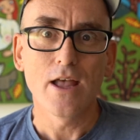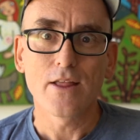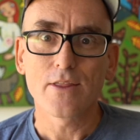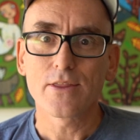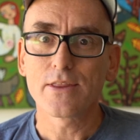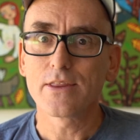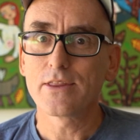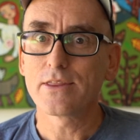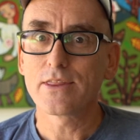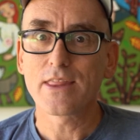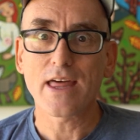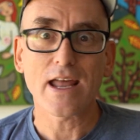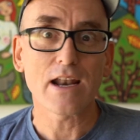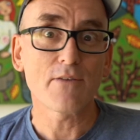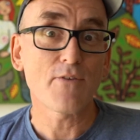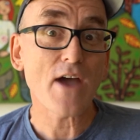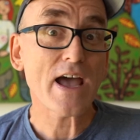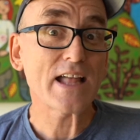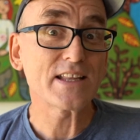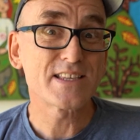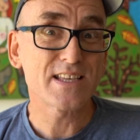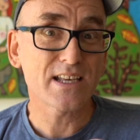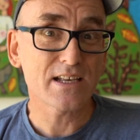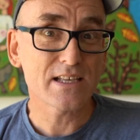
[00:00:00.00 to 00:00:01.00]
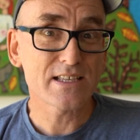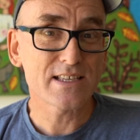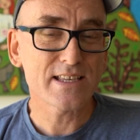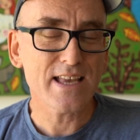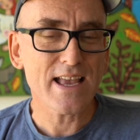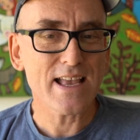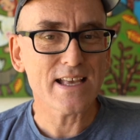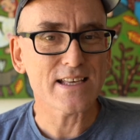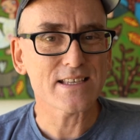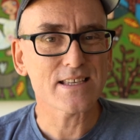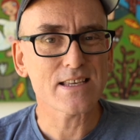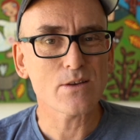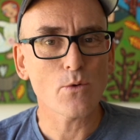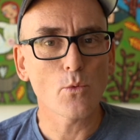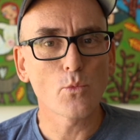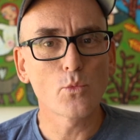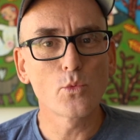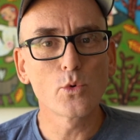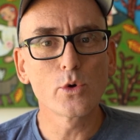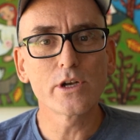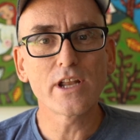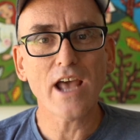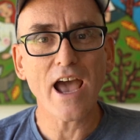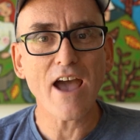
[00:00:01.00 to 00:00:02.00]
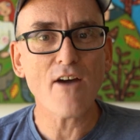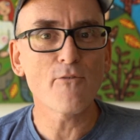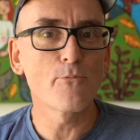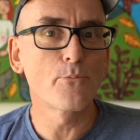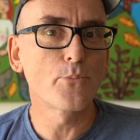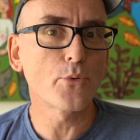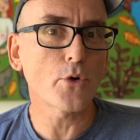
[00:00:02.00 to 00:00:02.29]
that have had success, would have